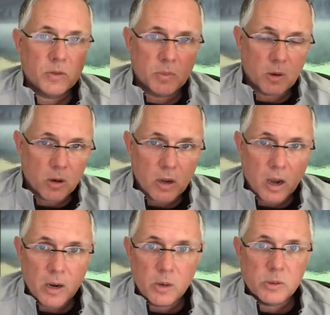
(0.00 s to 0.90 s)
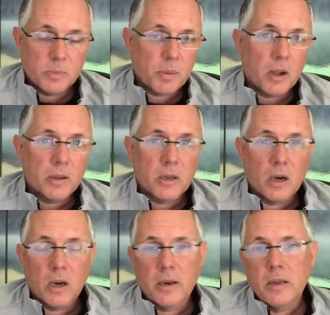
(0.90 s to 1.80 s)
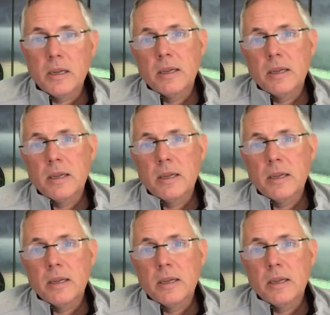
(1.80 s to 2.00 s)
some Cardano, some Polygon,